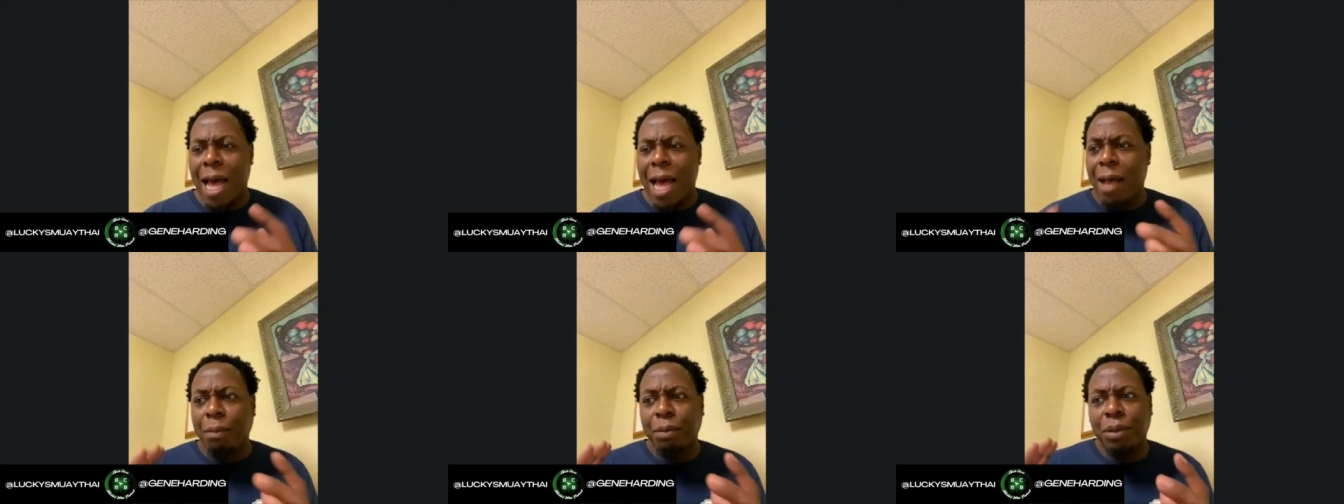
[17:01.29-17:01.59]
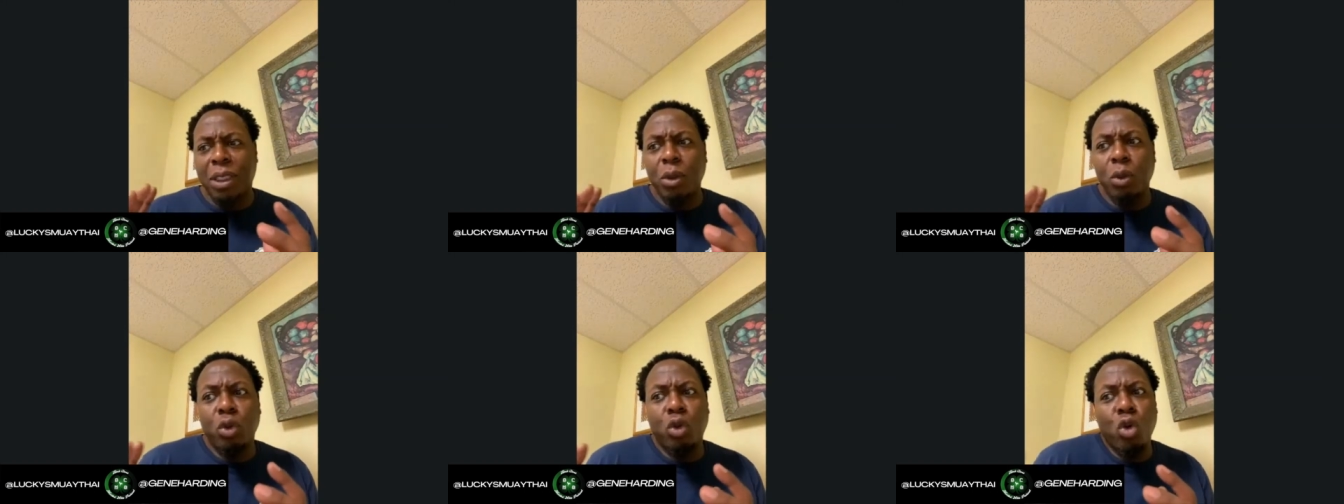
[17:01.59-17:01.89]
I'm
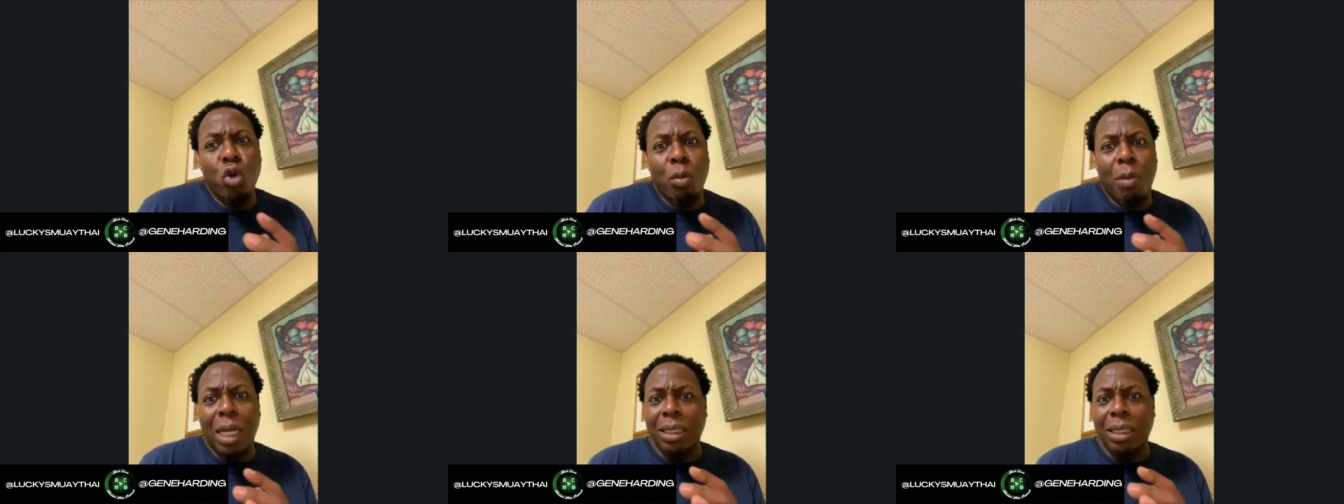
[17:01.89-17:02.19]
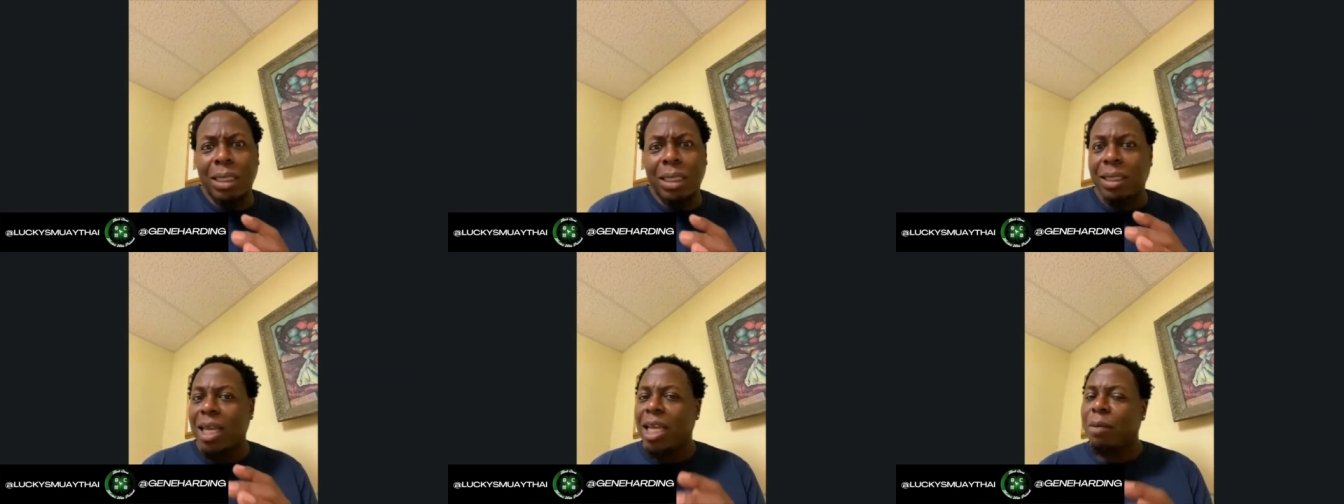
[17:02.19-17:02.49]
still doing my
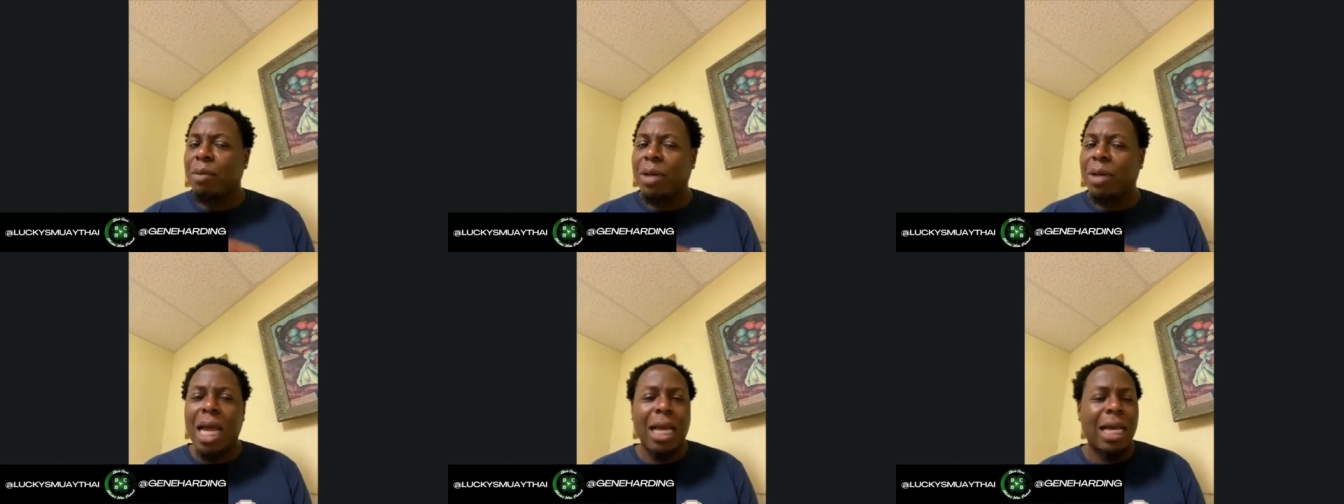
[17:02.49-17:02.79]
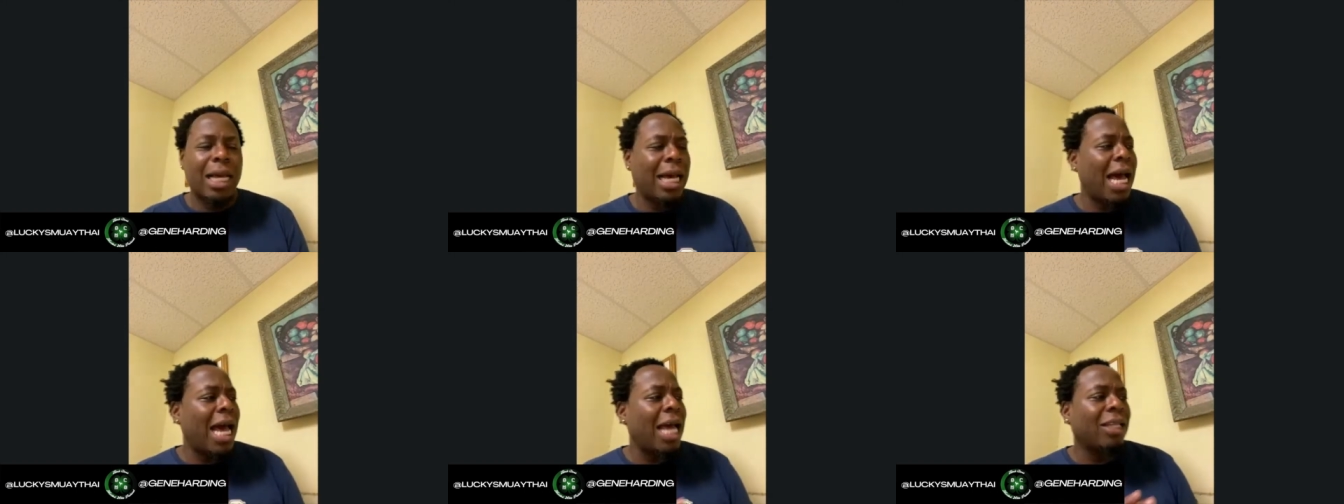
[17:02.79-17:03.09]
thing, but I
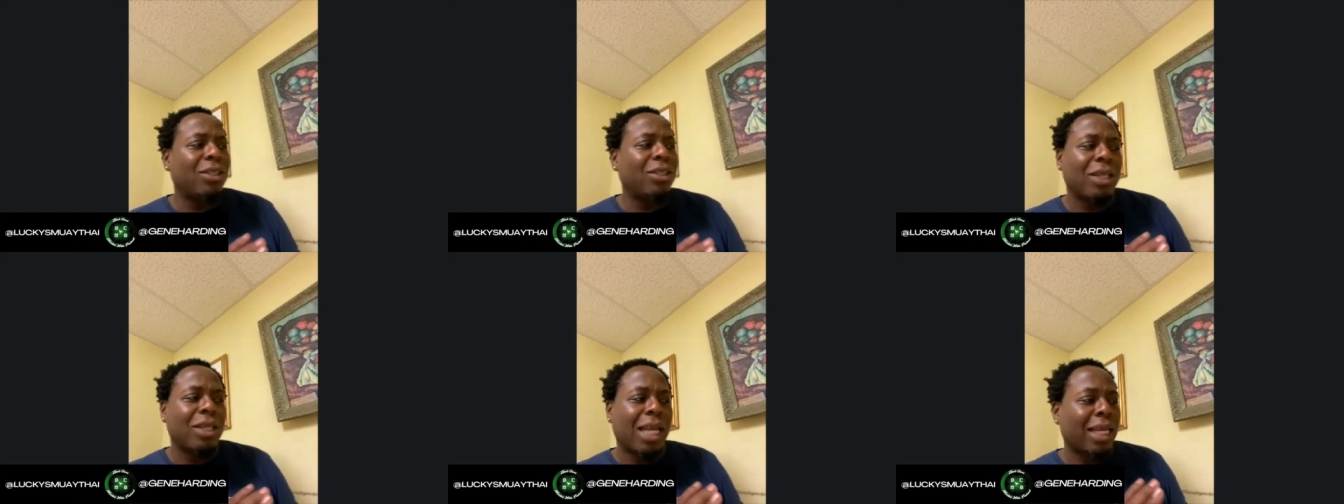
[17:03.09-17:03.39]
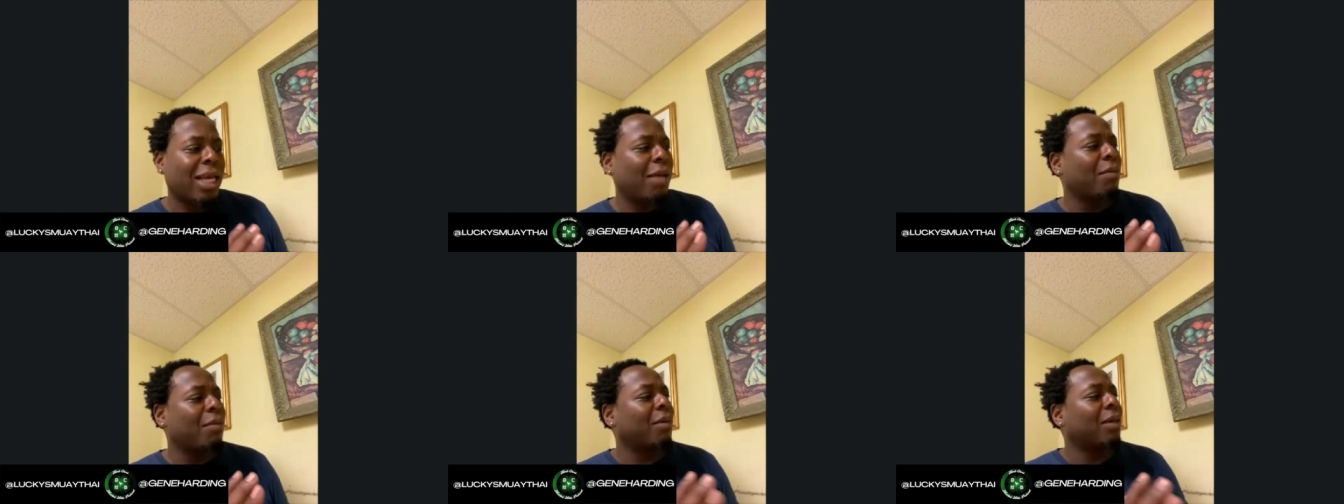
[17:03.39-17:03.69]
got you, like,